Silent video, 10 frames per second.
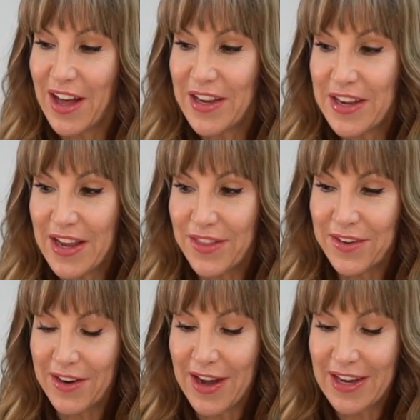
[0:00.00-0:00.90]

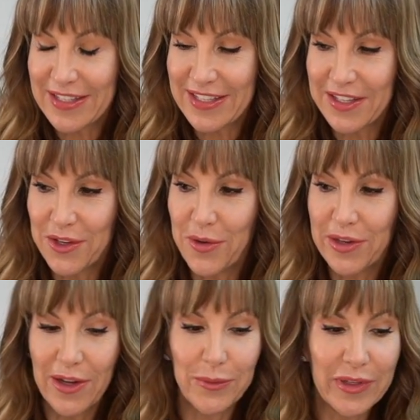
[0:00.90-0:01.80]
Another idea
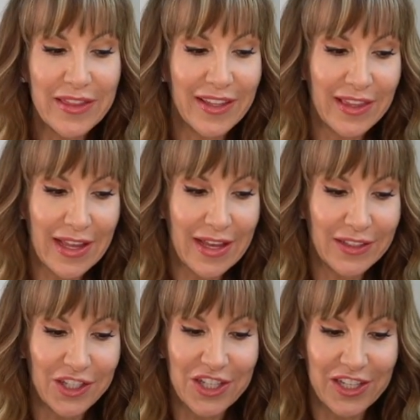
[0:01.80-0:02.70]
going on with the
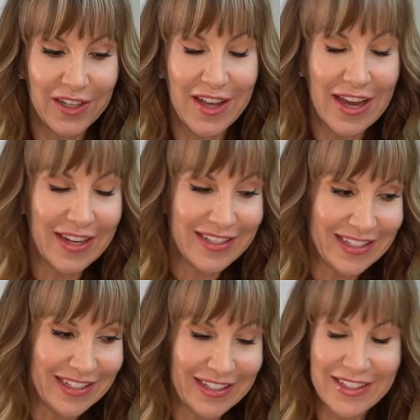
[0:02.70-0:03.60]
lunch
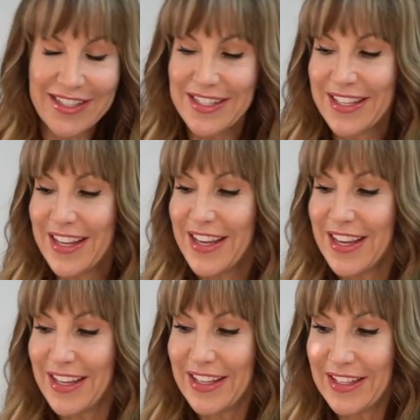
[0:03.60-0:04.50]
ideas
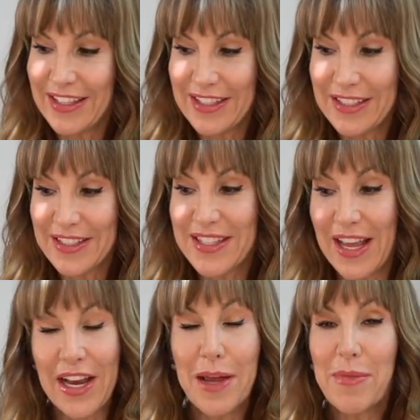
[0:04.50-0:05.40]
is,
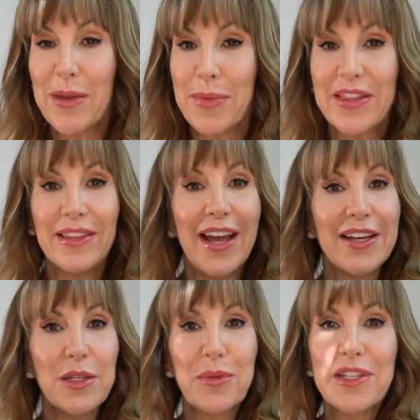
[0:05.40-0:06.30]
and I might be the
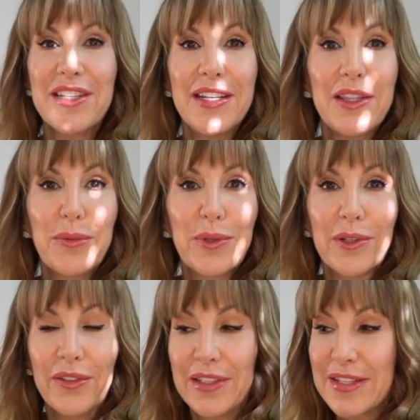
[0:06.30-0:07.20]
last person in the
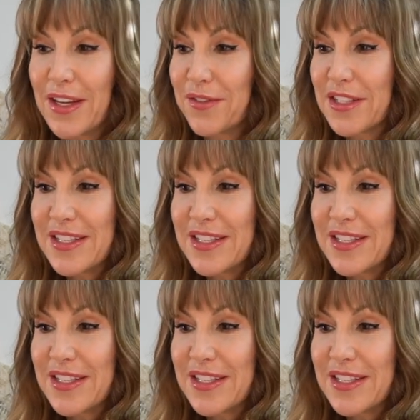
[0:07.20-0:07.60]
world that's ever